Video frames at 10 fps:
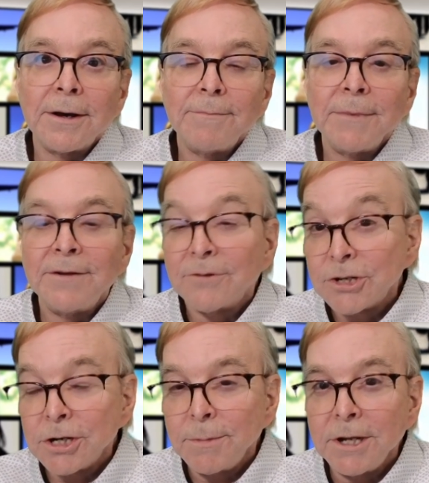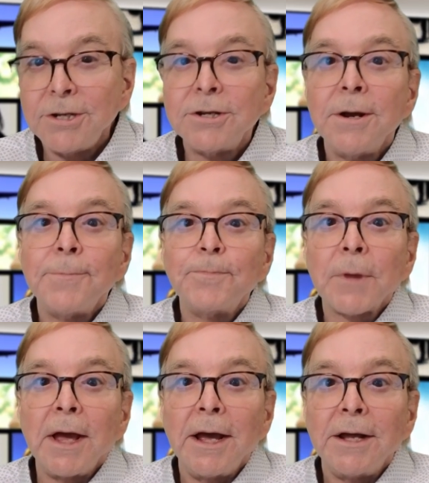in Virginia Beach.
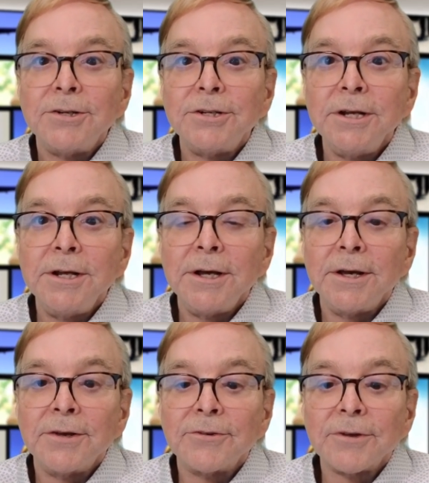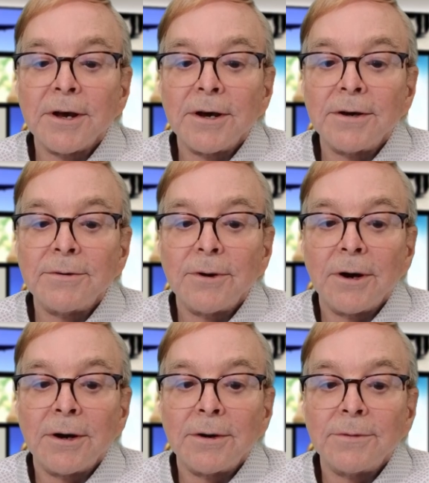And she is
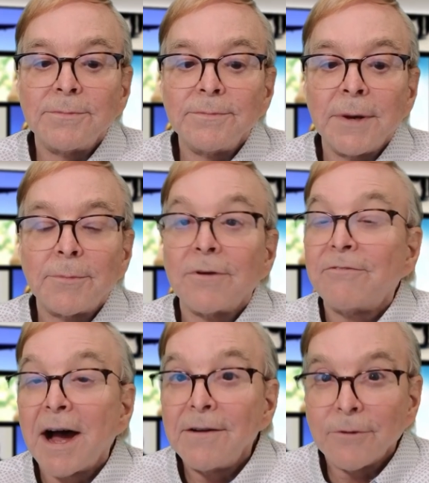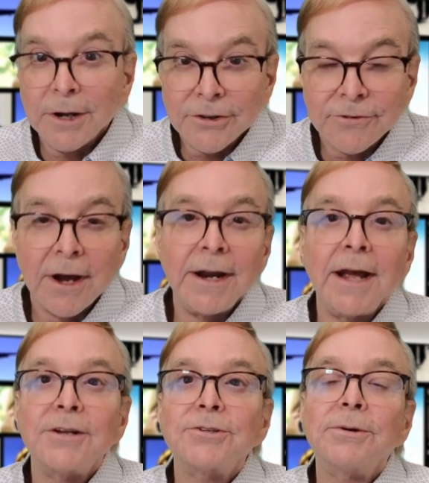a member of Five Rings
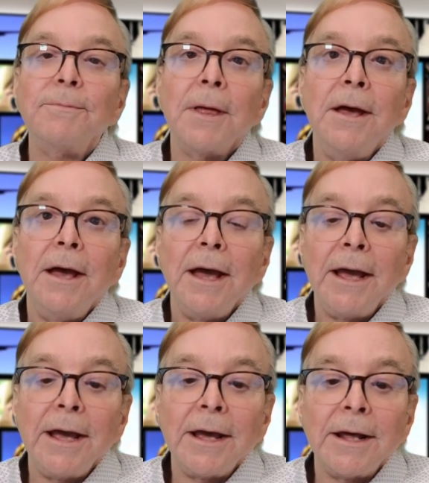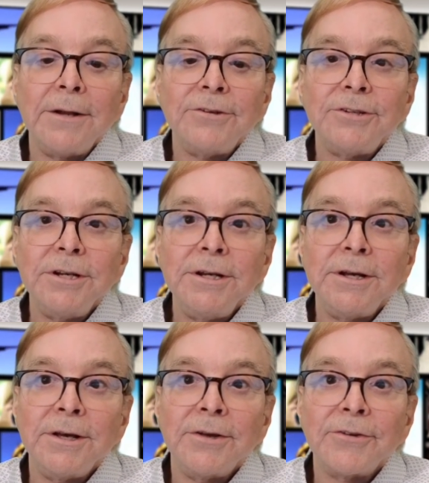Financial, and she
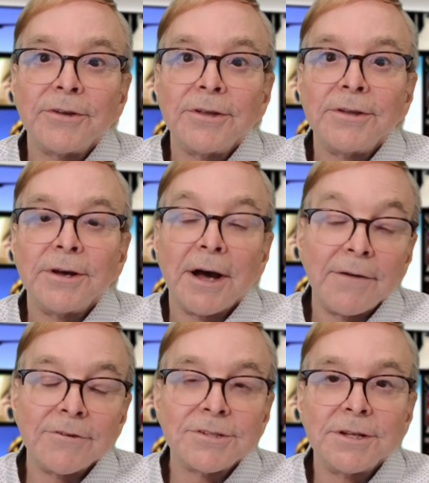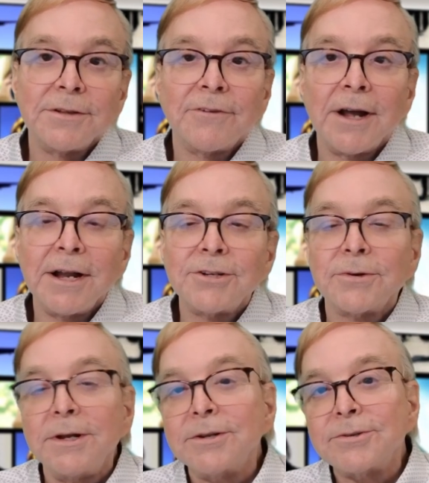is obviously in the
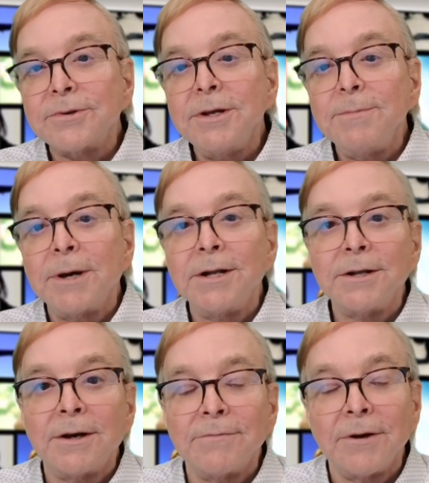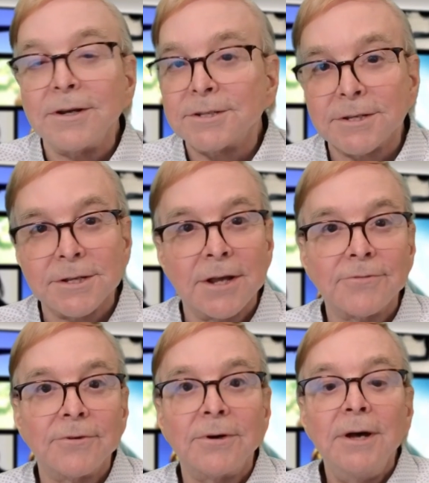financial industry, but very
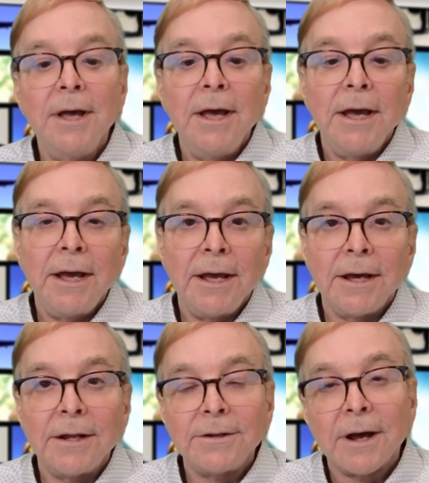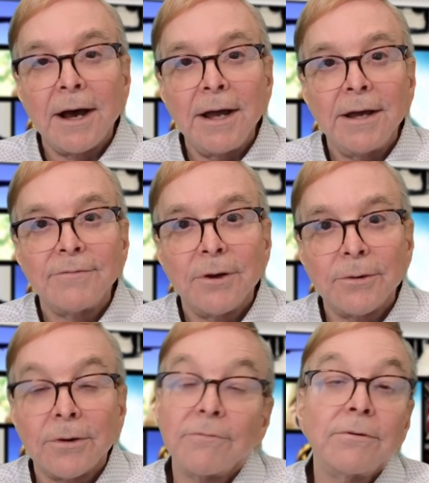successful. And I have
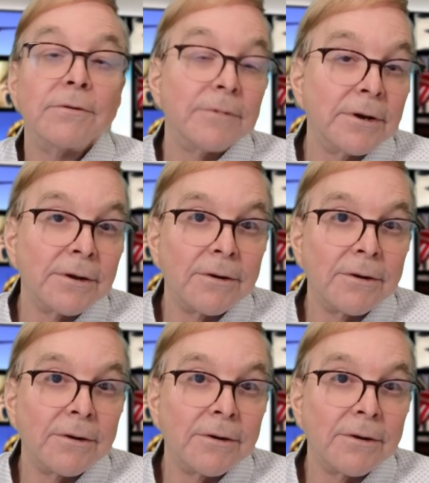known her for a very long